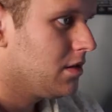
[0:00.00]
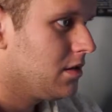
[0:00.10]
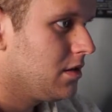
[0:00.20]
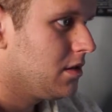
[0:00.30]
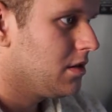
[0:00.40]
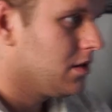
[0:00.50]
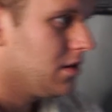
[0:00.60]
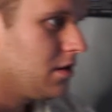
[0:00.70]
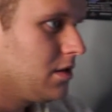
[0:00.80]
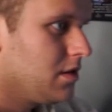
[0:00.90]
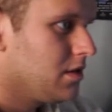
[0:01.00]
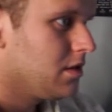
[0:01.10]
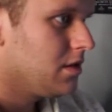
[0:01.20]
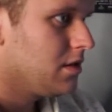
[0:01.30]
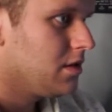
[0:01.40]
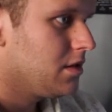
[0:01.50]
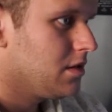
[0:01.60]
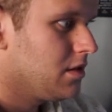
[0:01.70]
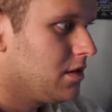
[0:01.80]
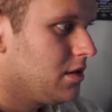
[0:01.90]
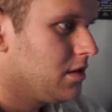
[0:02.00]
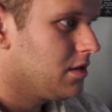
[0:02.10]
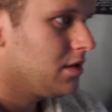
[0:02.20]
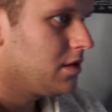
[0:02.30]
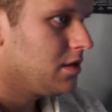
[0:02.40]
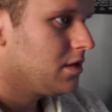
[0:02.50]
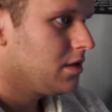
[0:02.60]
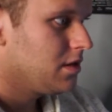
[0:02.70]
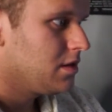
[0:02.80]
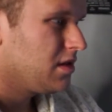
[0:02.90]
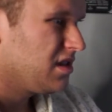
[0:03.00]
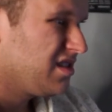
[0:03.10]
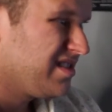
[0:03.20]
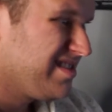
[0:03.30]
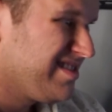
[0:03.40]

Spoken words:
there is a margin for error, which I really like, especially when you're gaming and